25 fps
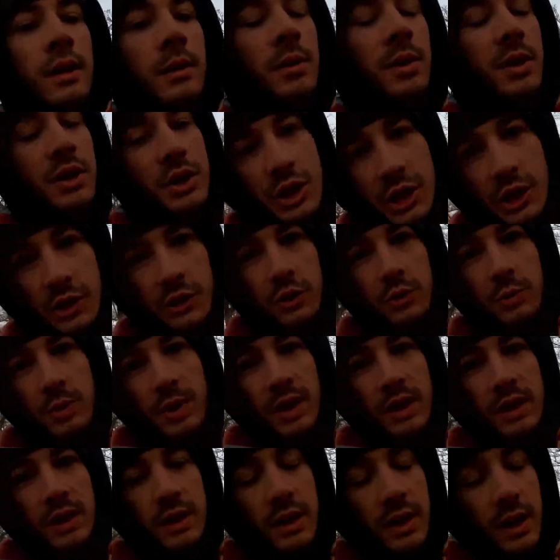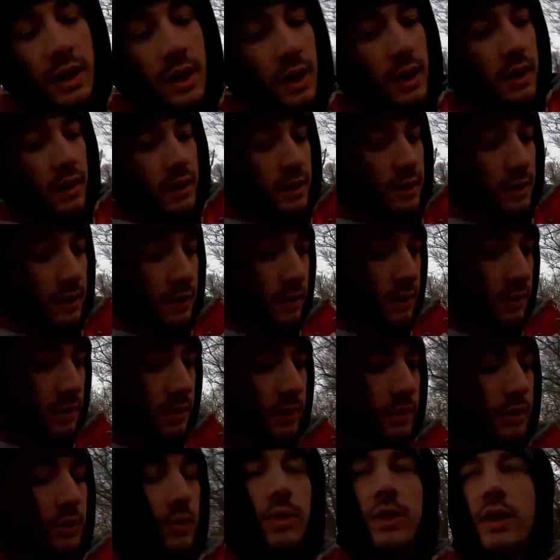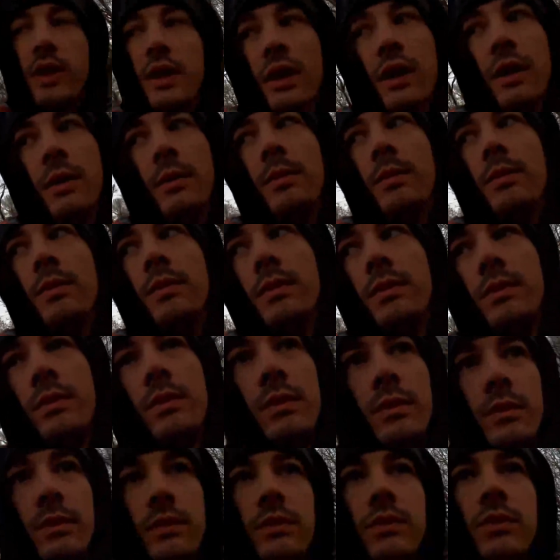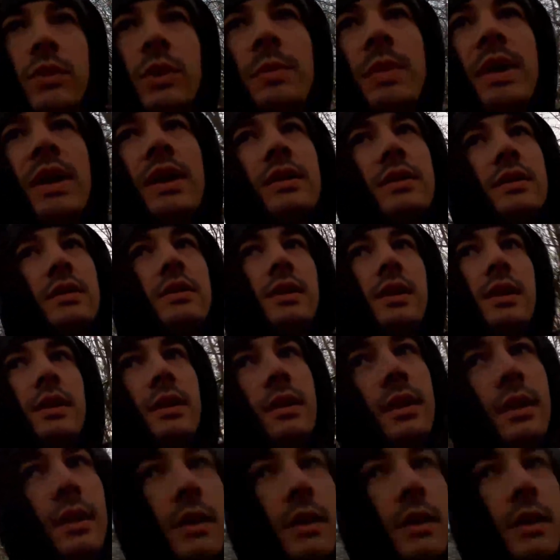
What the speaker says: I'm gonna try to do better today. We made it to 10